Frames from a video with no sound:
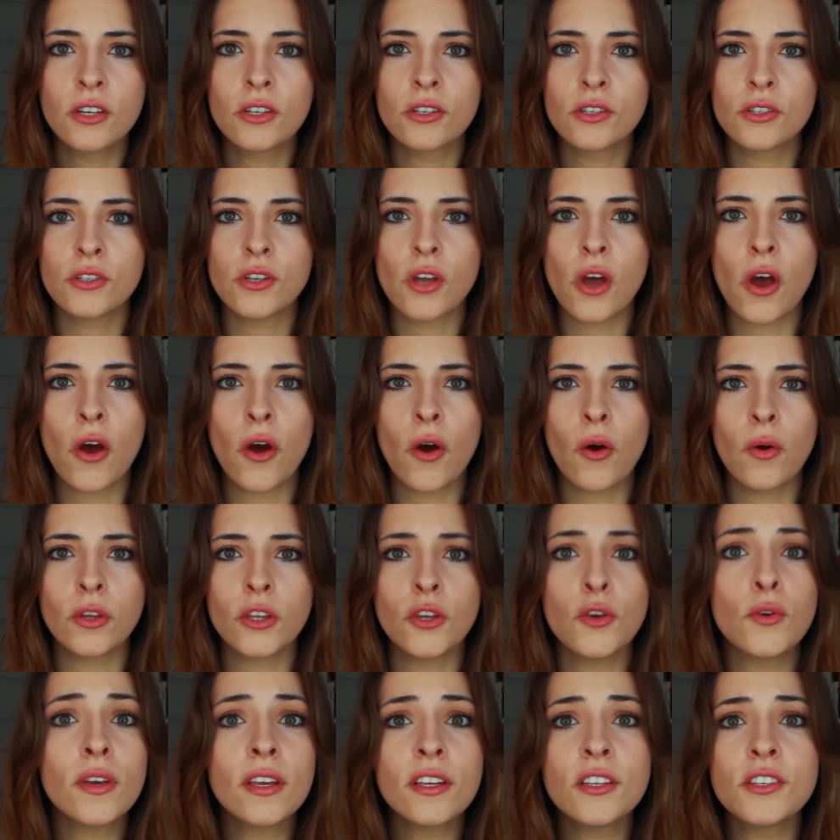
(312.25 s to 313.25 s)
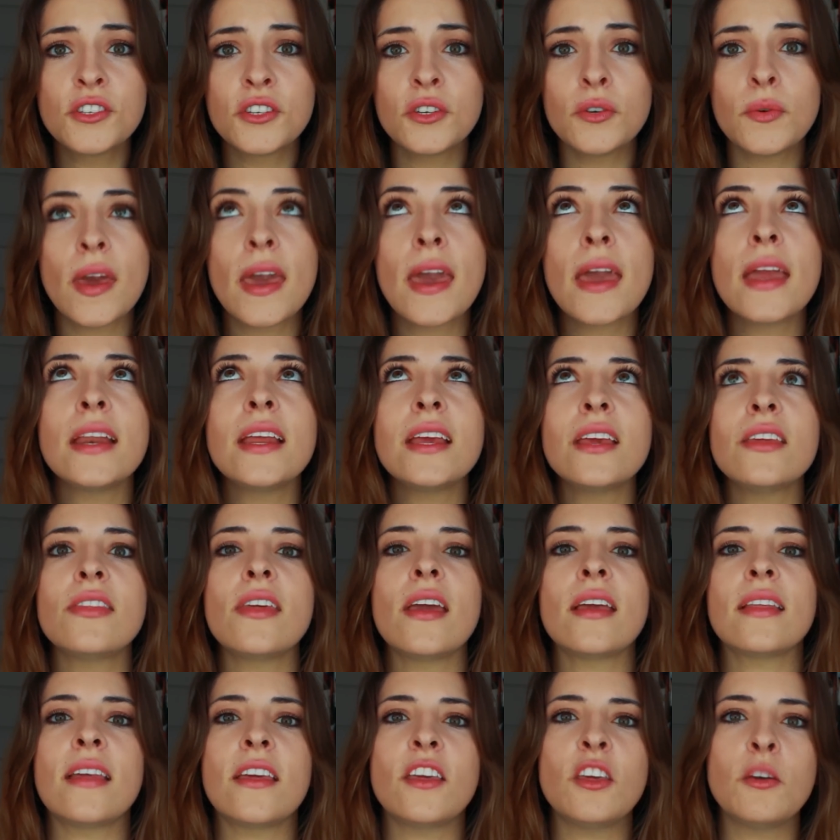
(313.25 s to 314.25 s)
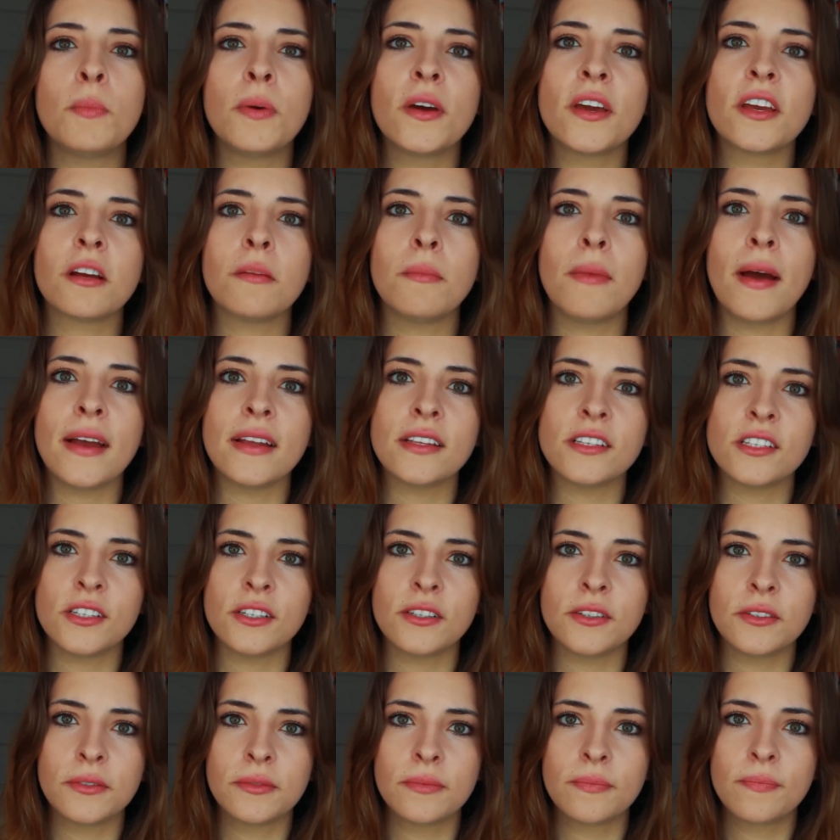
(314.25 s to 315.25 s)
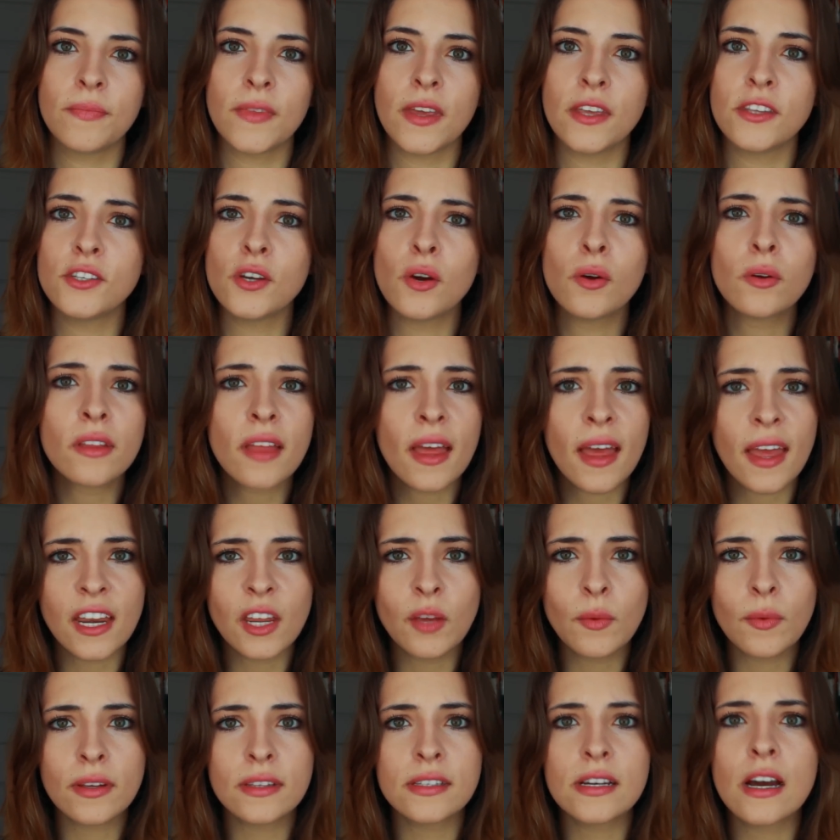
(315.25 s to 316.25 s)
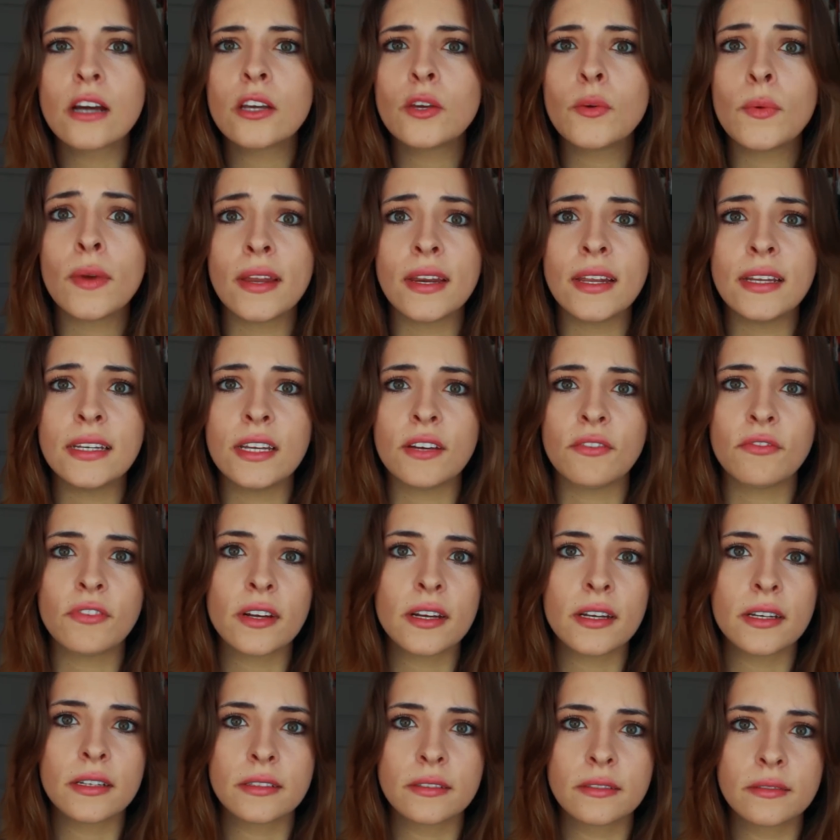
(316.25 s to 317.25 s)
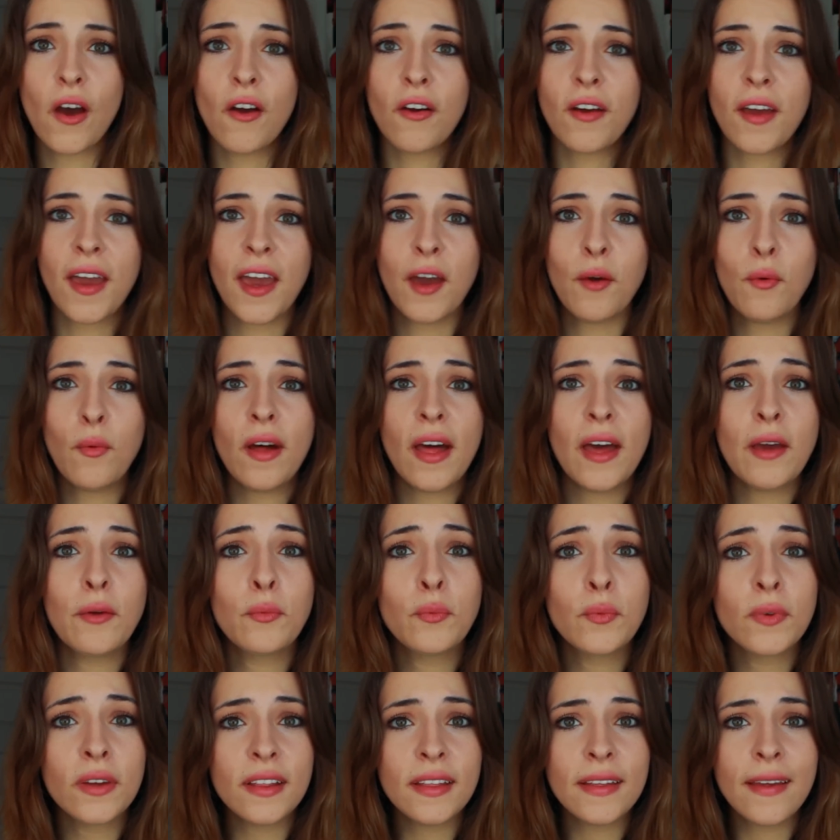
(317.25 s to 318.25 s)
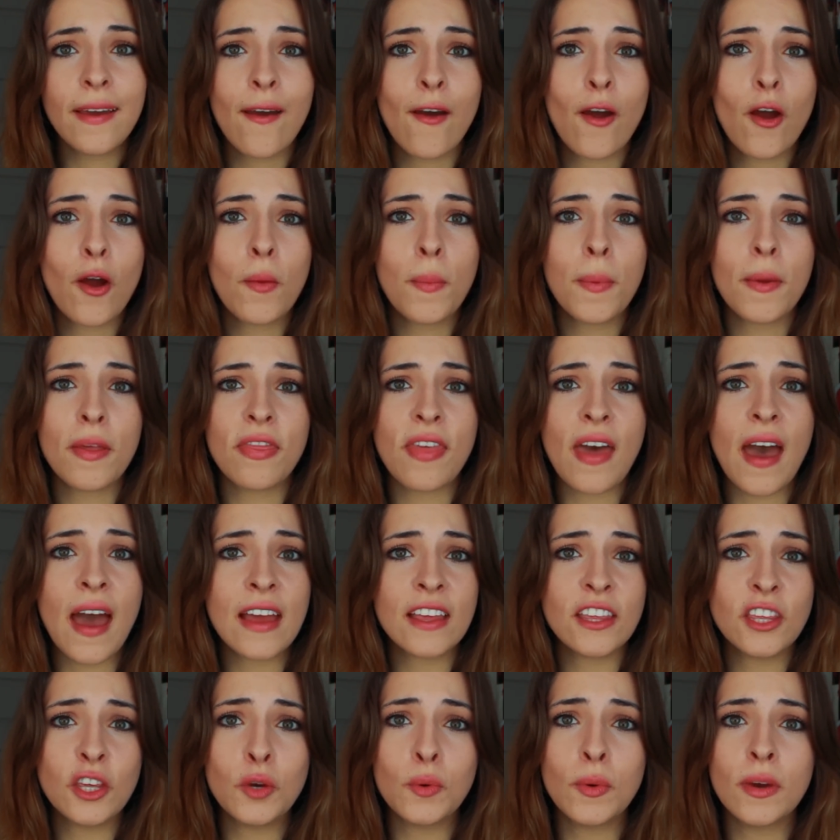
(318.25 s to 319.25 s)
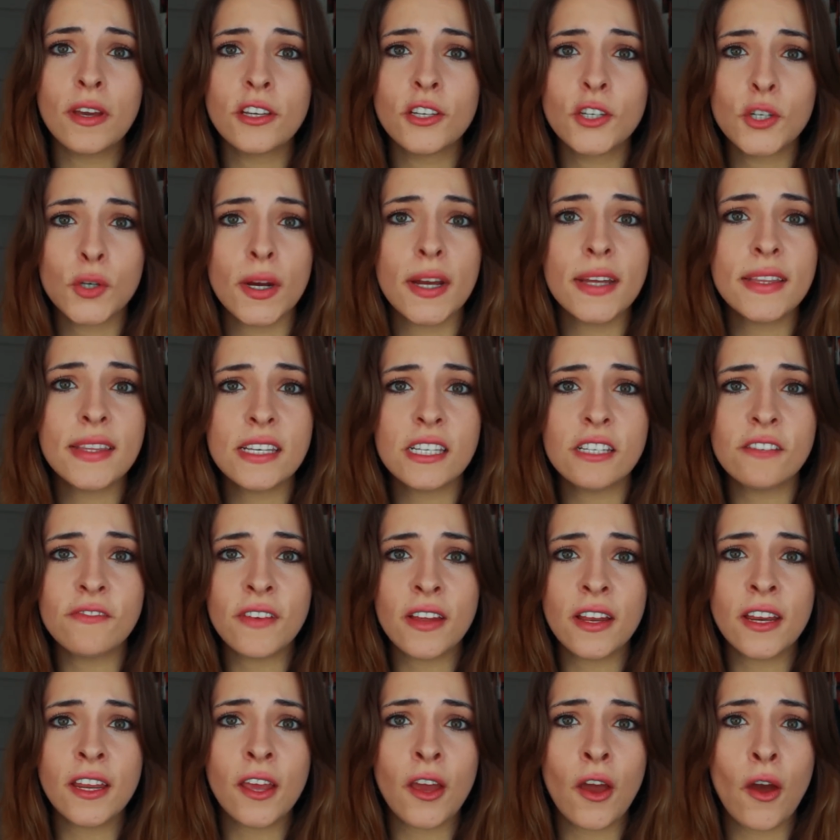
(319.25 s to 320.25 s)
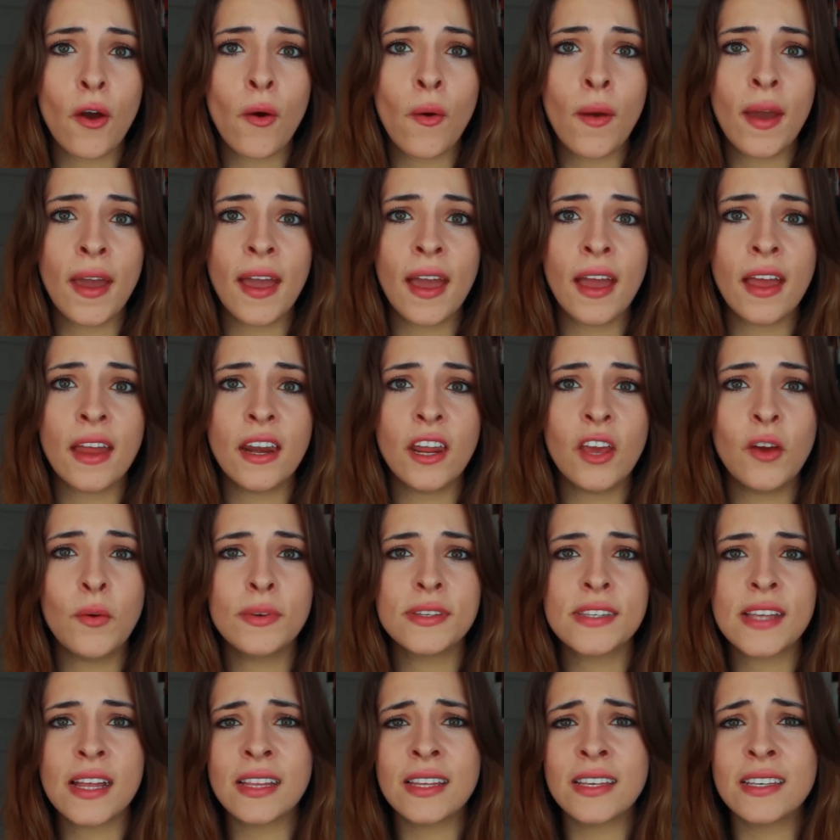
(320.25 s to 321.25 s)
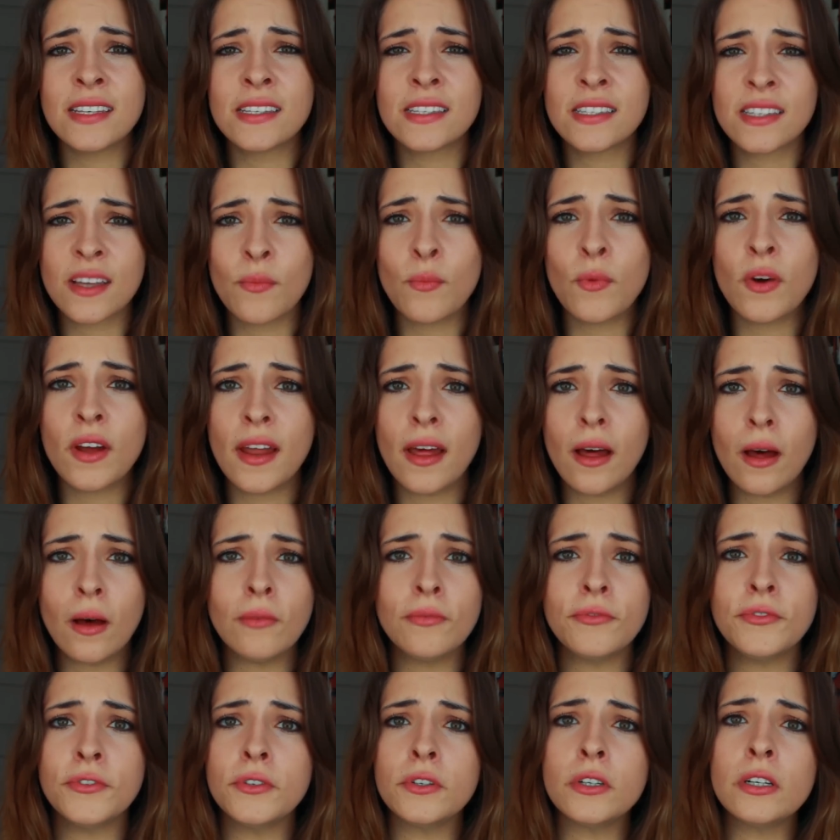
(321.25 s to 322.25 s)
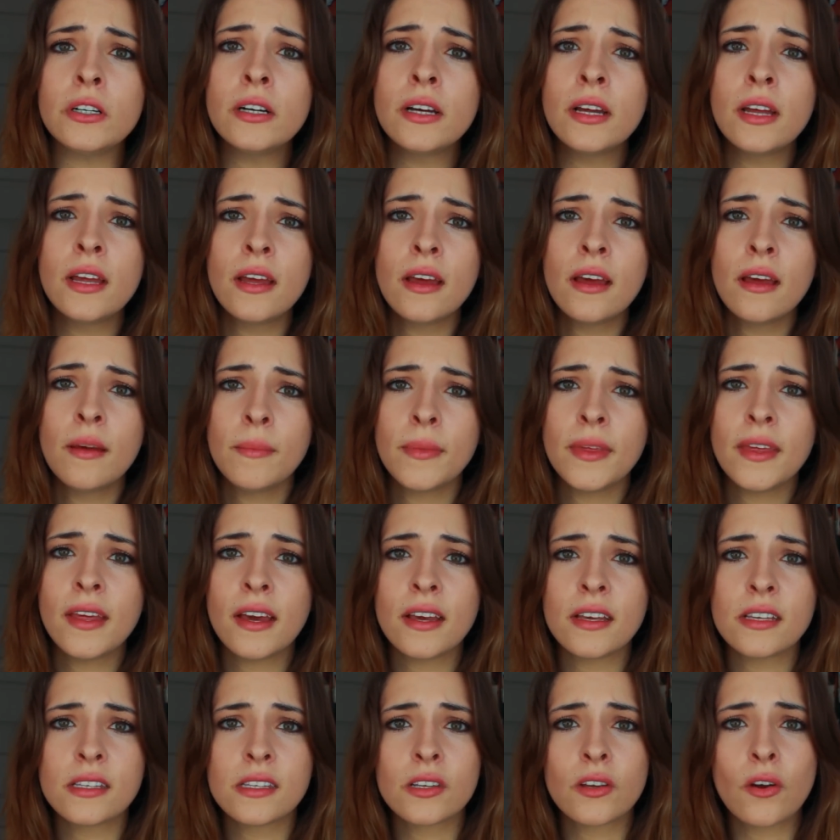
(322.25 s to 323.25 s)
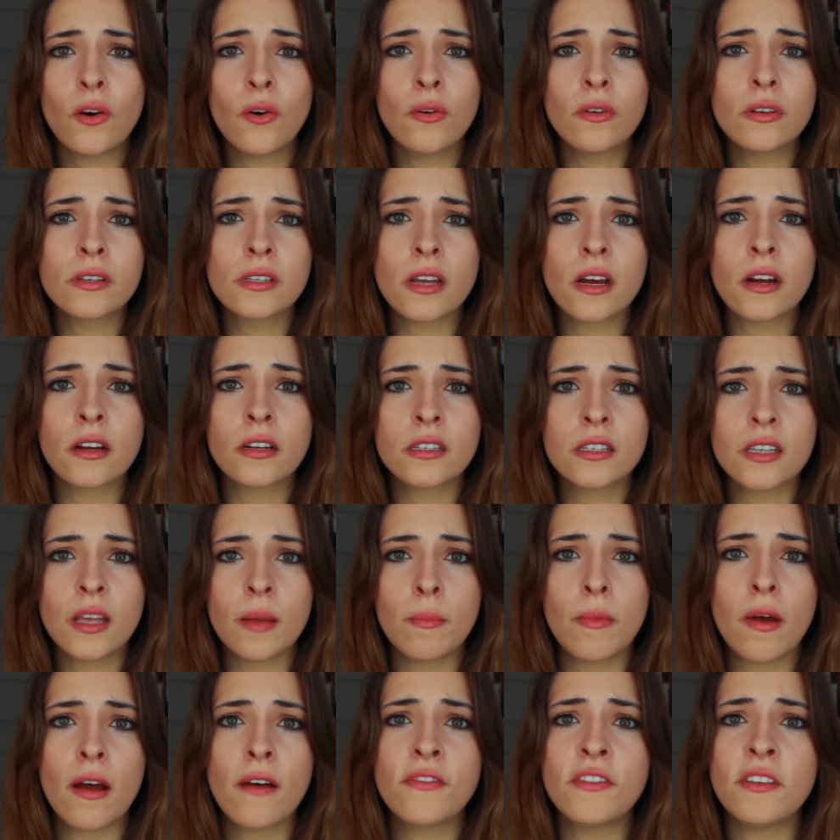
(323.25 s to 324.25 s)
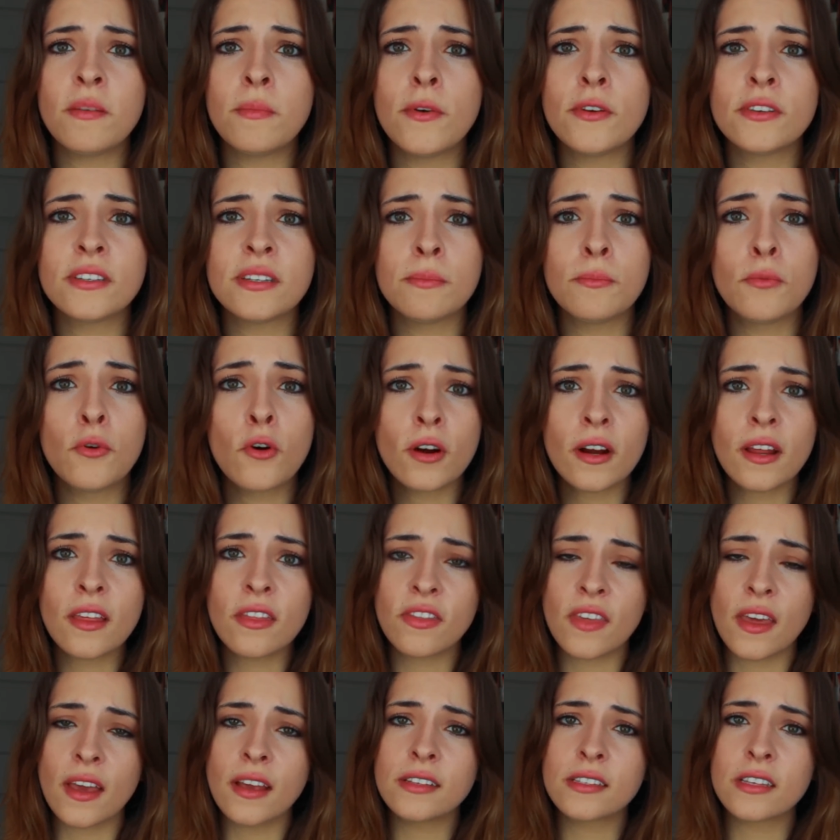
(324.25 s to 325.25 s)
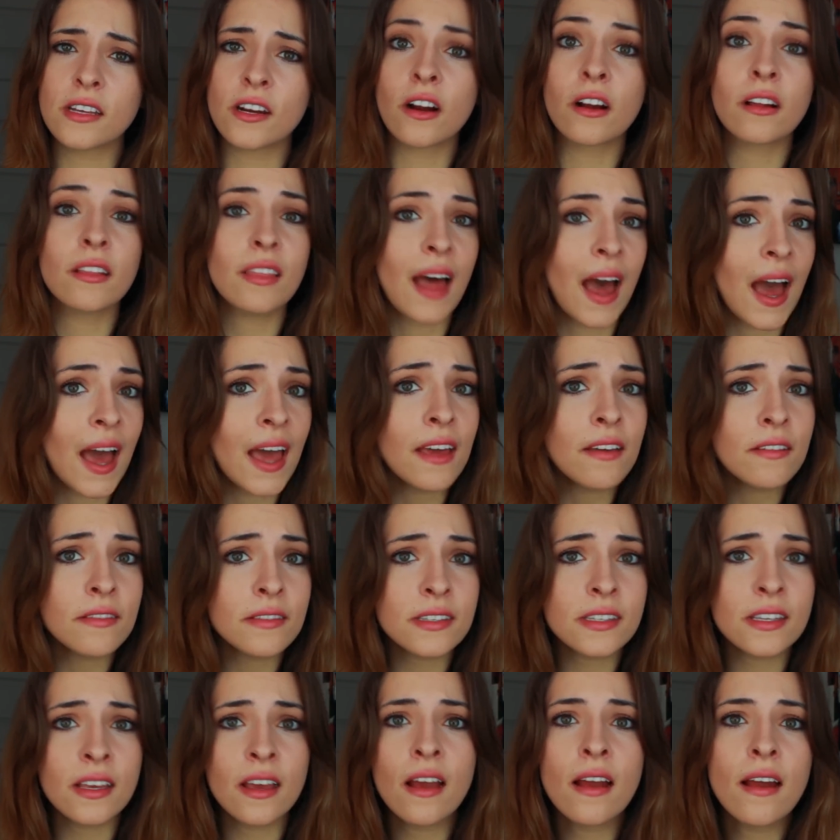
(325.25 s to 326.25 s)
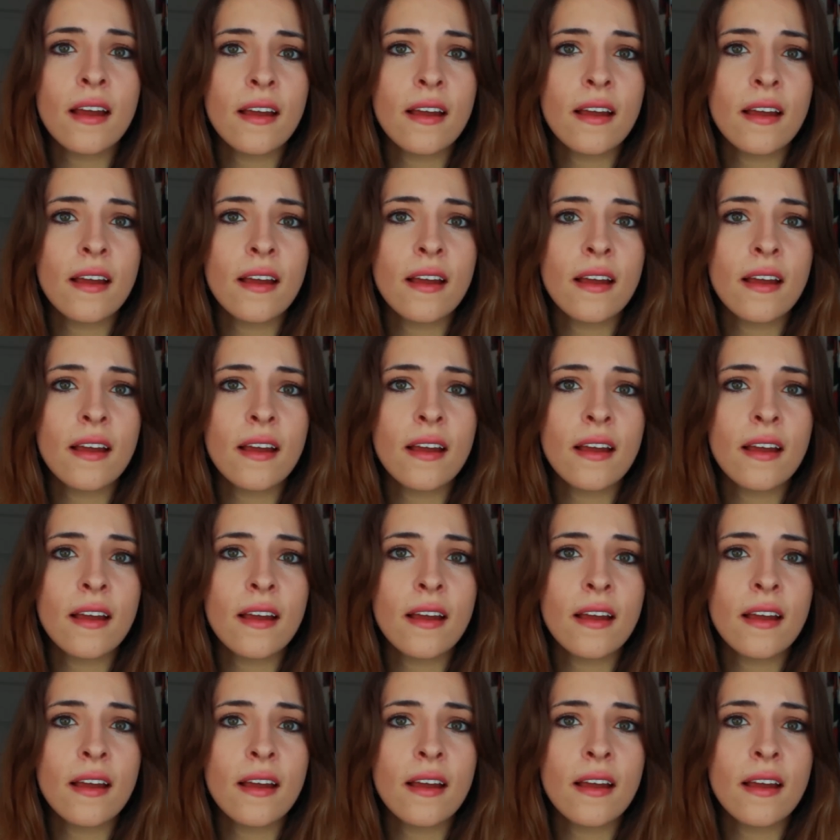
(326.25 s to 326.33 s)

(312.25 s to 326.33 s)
So you can do anything that you put your mind to, and don't let anyone tell you any different. Okay, well, I really hope that you enjoyed this video and it was at least somewhat helpful, because goals are some of the most important things in our lives.